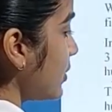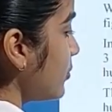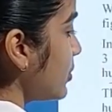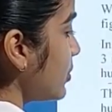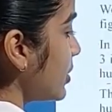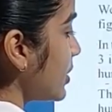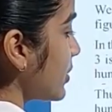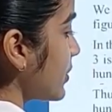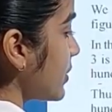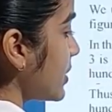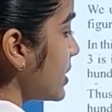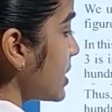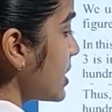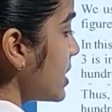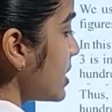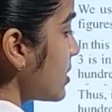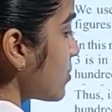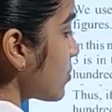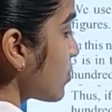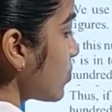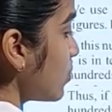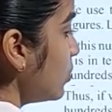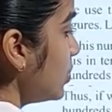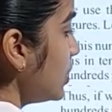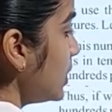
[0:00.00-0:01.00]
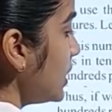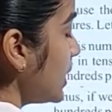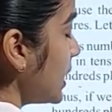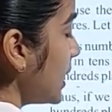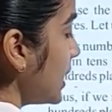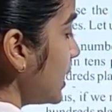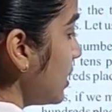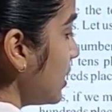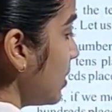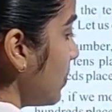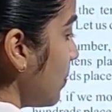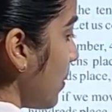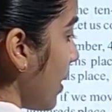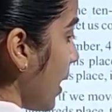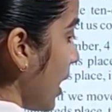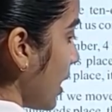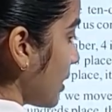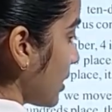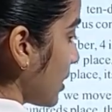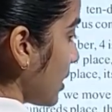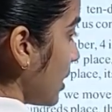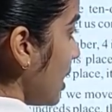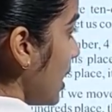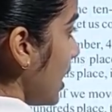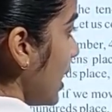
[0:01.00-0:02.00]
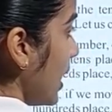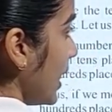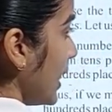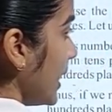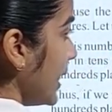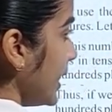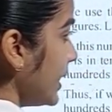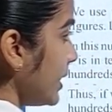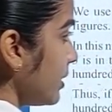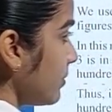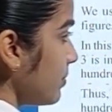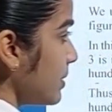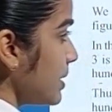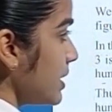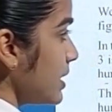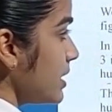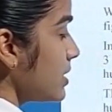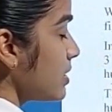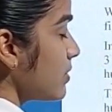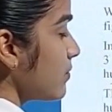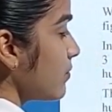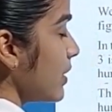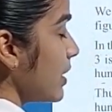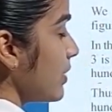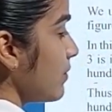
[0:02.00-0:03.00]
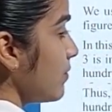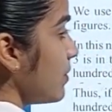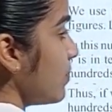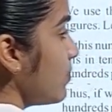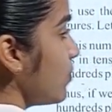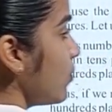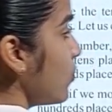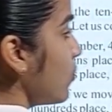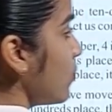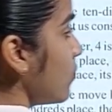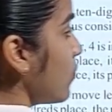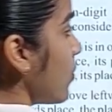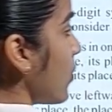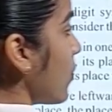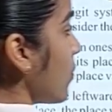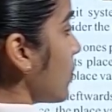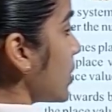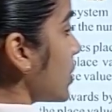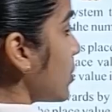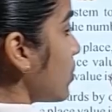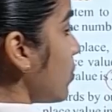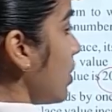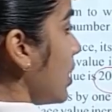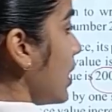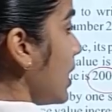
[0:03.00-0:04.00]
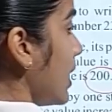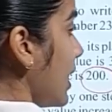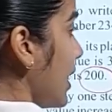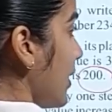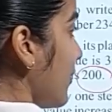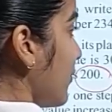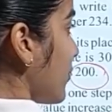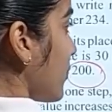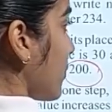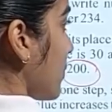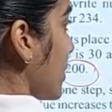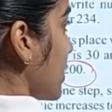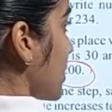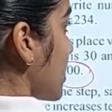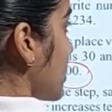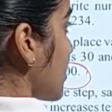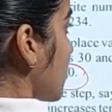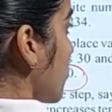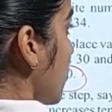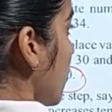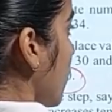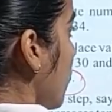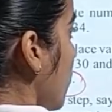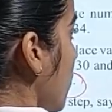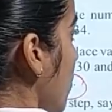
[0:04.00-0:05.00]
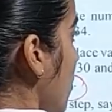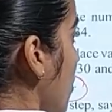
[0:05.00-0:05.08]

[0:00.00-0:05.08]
decreases to 10th part. It means when we move forward to leftwards, so